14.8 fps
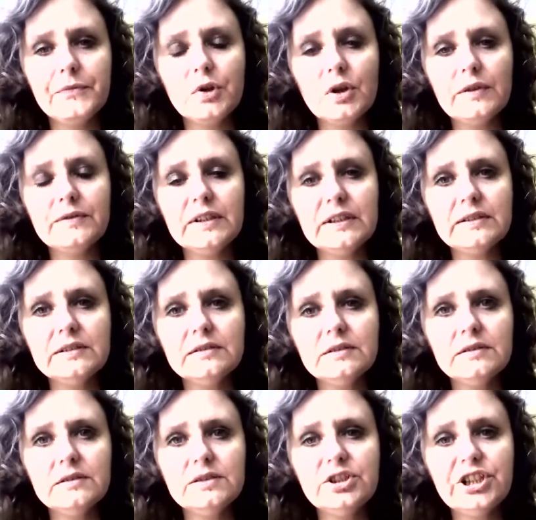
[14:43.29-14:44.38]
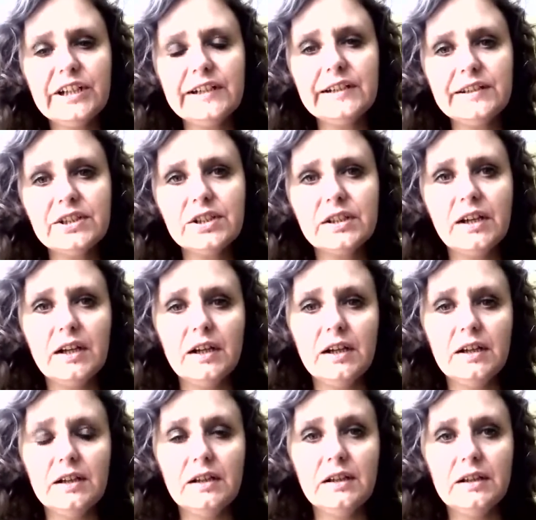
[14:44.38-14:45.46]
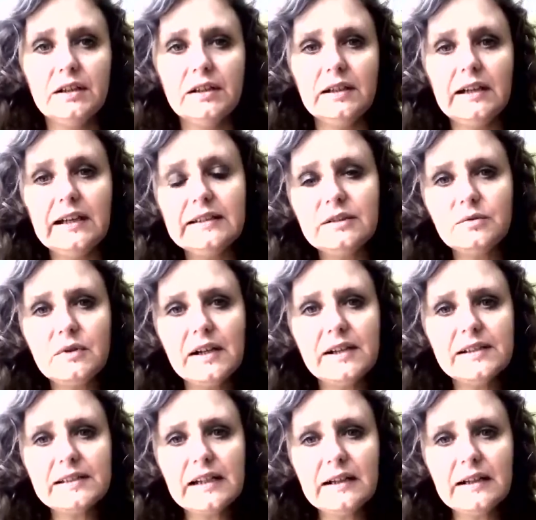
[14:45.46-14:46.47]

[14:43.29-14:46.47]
have that change. Otherwise,